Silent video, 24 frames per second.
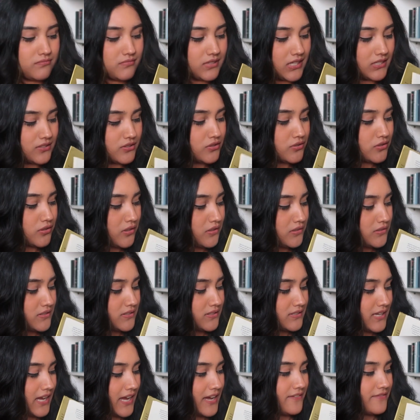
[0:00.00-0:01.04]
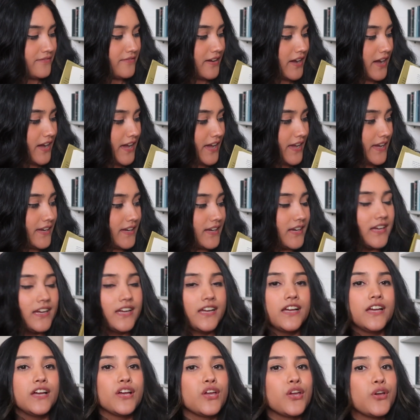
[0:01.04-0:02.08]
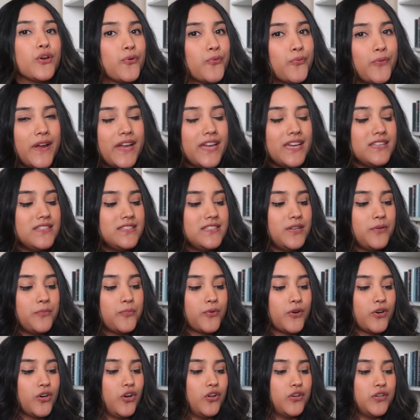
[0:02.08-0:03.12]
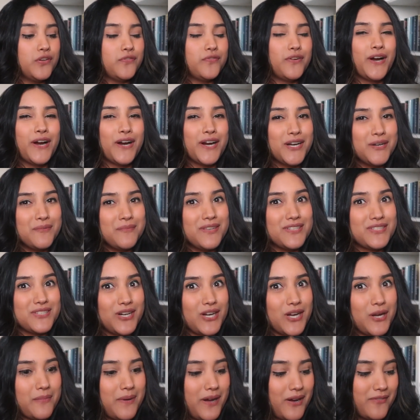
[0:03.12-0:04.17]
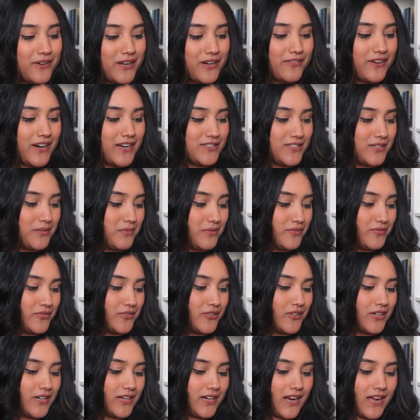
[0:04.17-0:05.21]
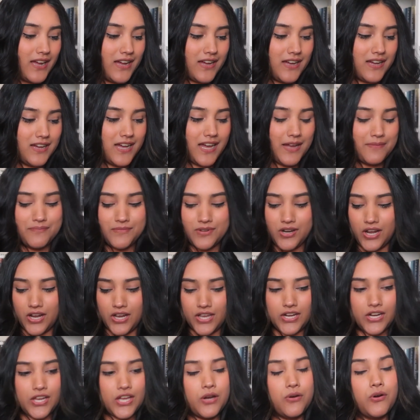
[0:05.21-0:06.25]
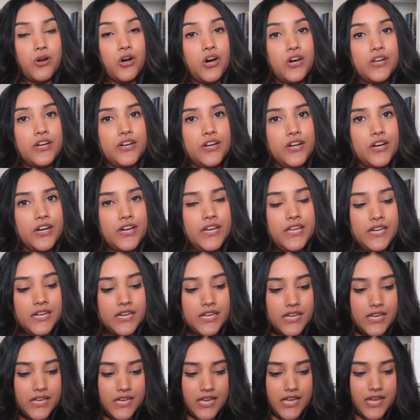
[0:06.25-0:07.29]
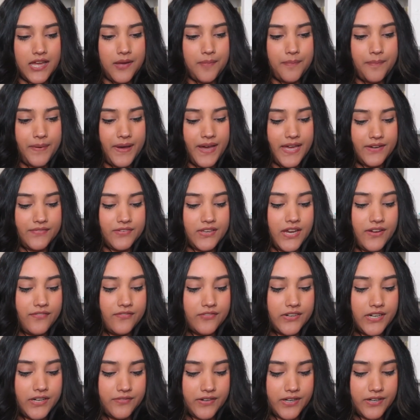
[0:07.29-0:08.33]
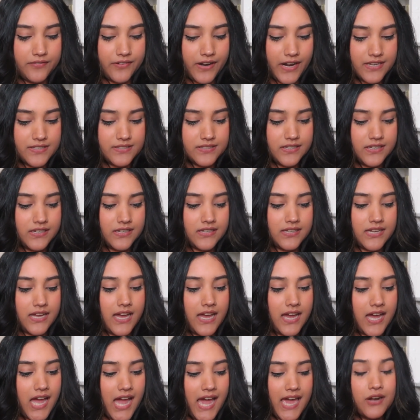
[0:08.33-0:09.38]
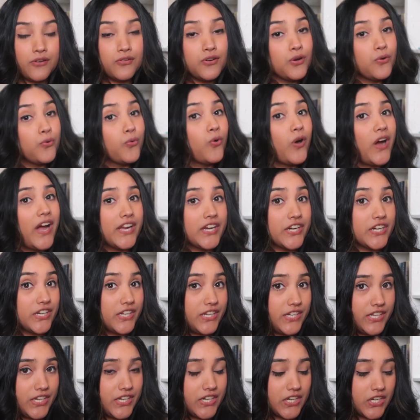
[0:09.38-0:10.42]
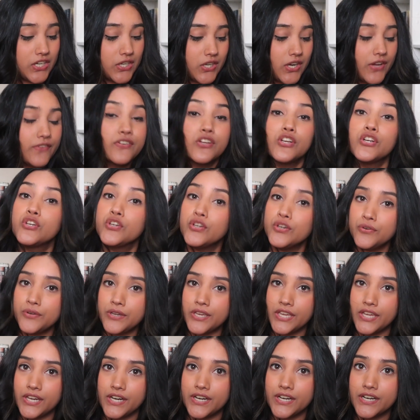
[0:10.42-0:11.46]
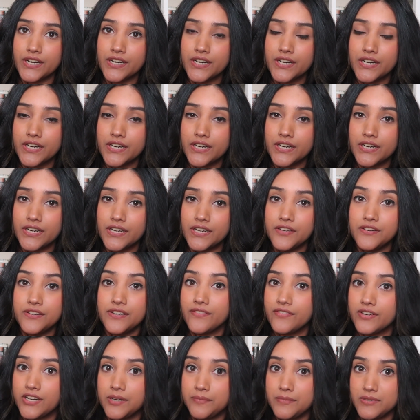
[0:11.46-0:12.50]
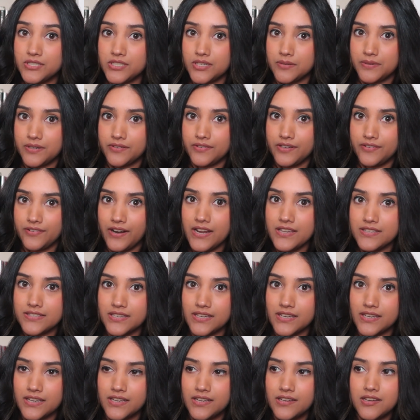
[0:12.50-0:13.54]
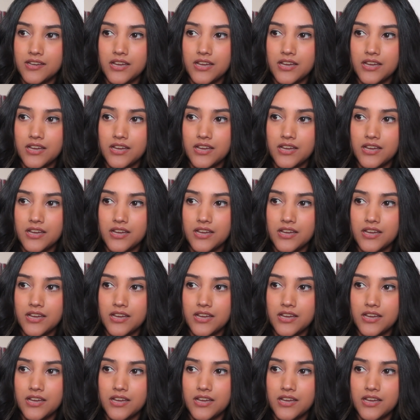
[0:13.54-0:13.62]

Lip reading: adult sci-fi, crazy world. You've heard me talk about Red Rising before. I'm not gonna go on and on, but if you haven't read Red Rising, I don't know why you're here. If you're new here and you never heard me talk about Red Rising,